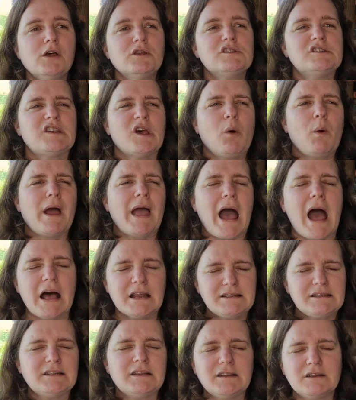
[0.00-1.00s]
So I
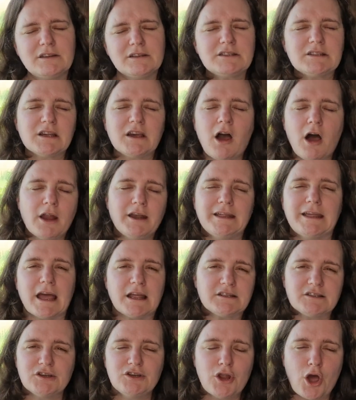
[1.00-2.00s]
had to, to kind of
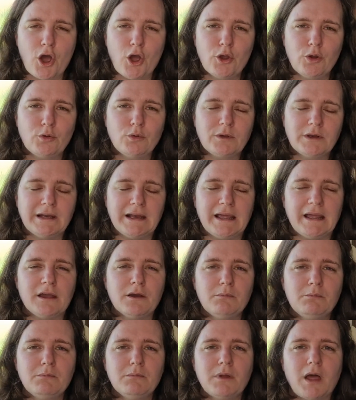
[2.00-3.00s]
get to know
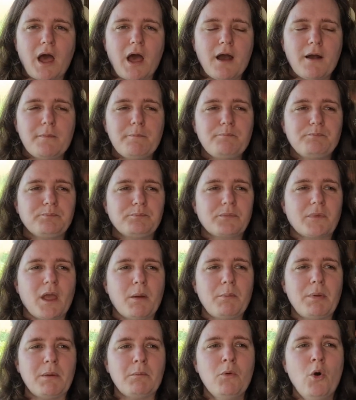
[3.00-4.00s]
Liam um,
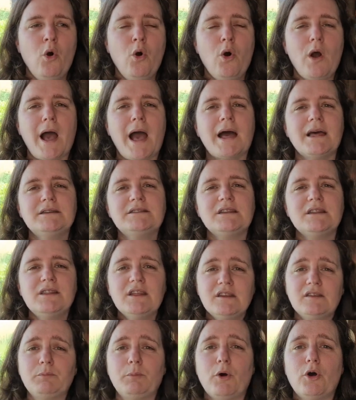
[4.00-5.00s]
a bit more. And in
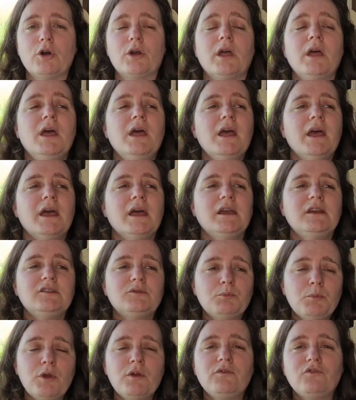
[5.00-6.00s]
this book,
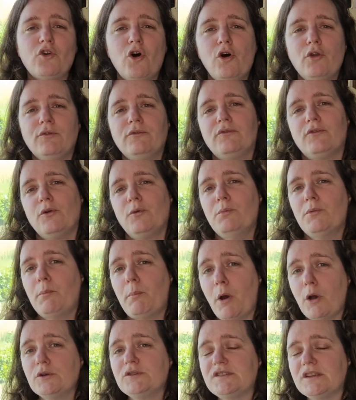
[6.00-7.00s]
he's moved on from the
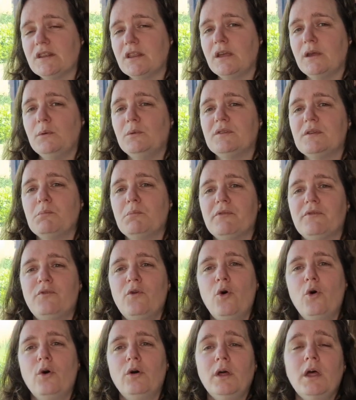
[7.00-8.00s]
posting that he was in
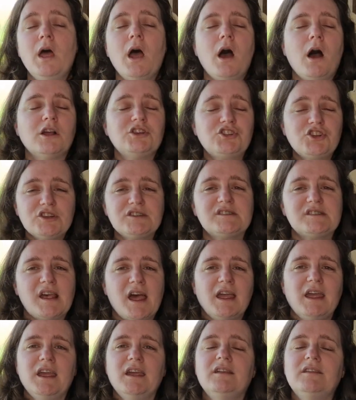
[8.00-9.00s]
before. I should
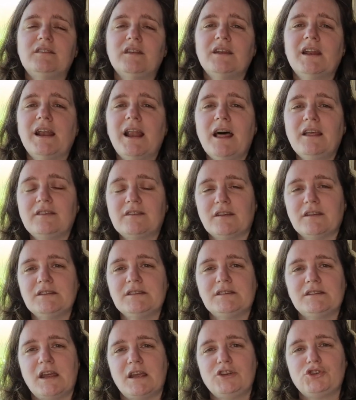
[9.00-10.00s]
say he's an
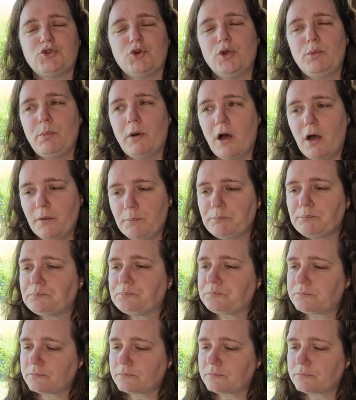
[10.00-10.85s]
Alaskan state trooper.